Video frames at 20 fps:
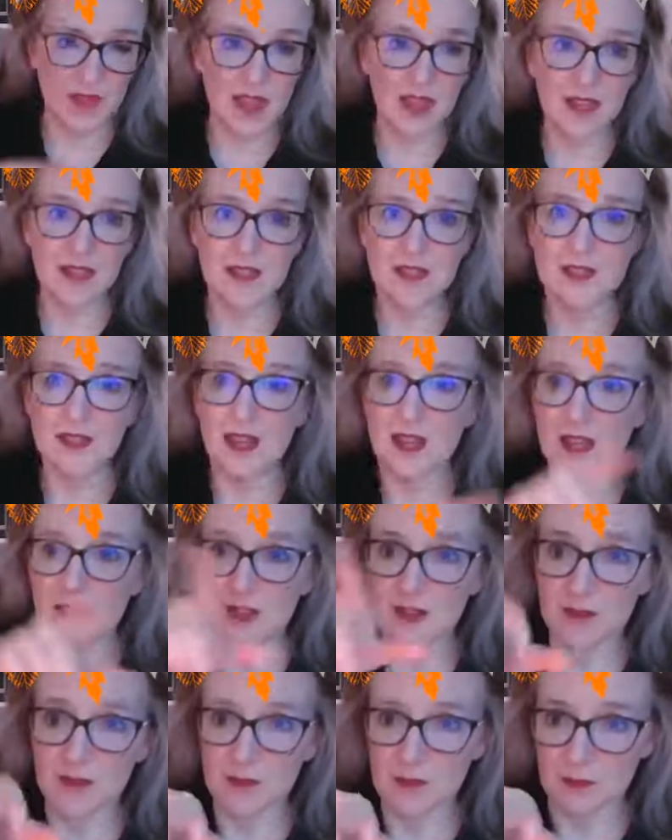and
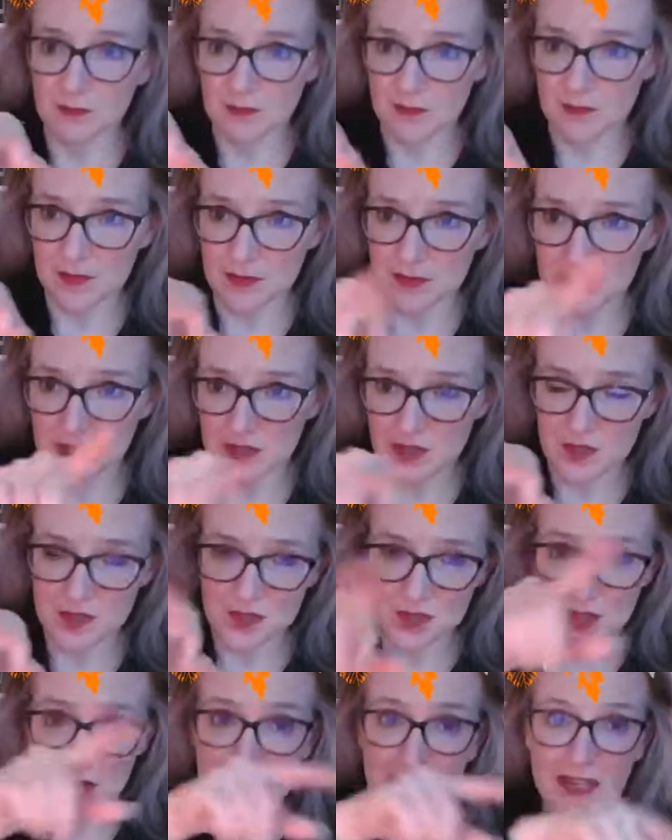uh,
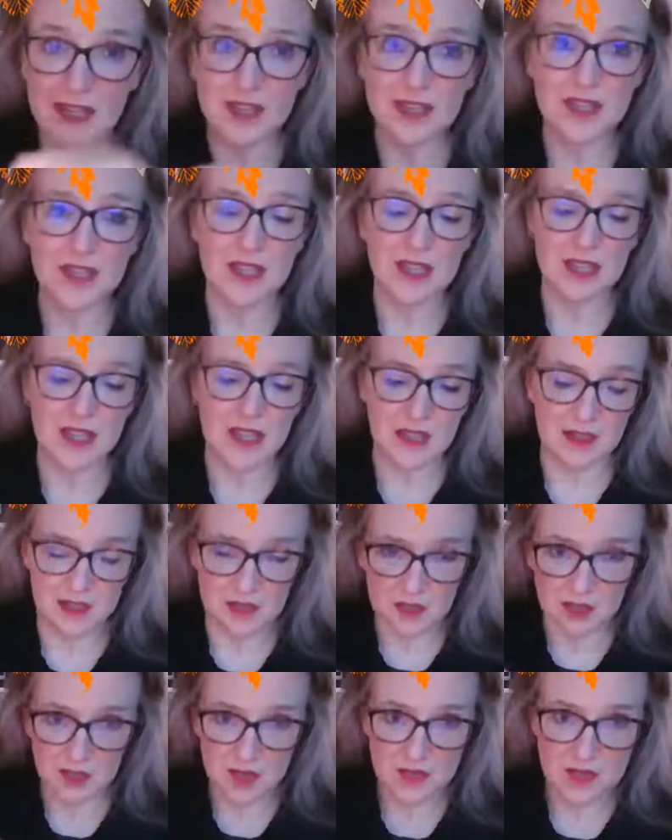use Dragon to
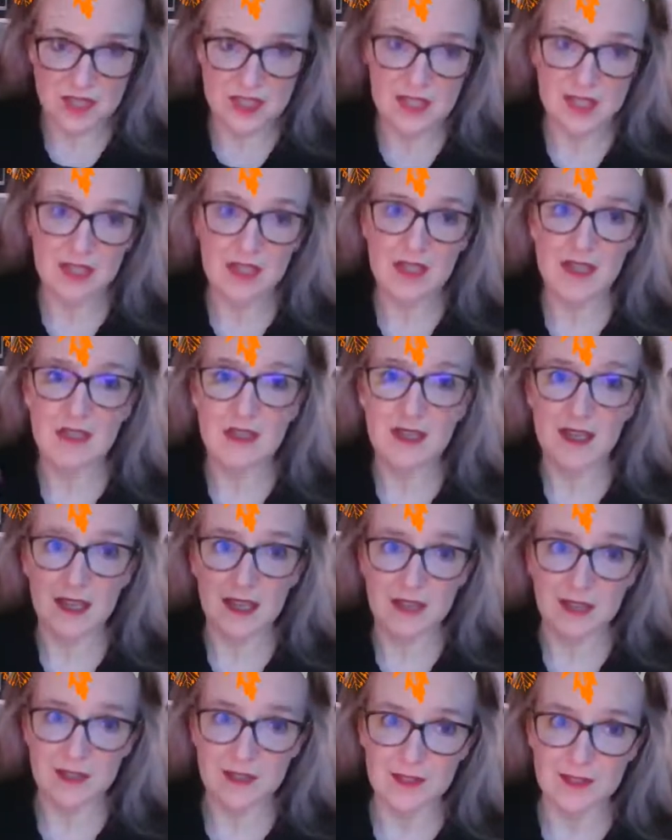get notes in
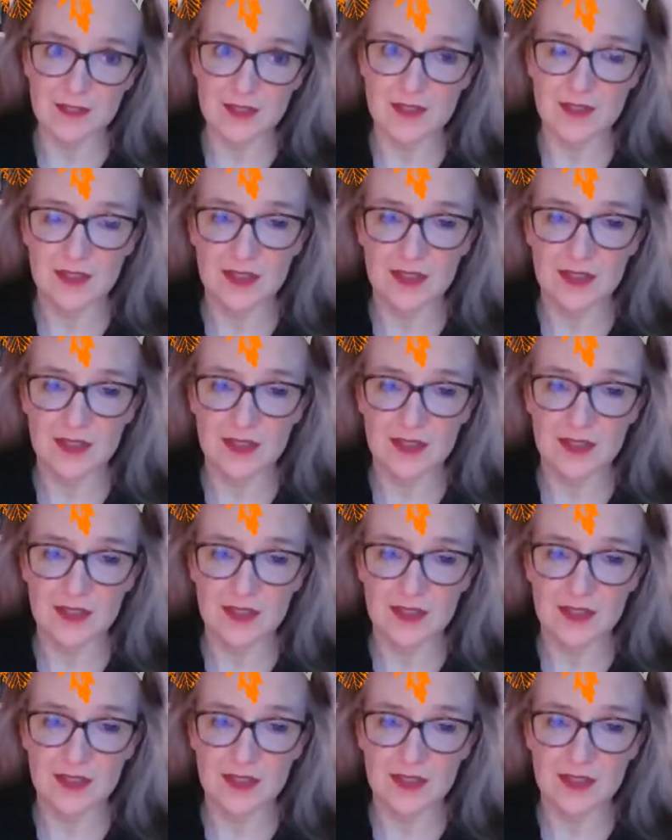and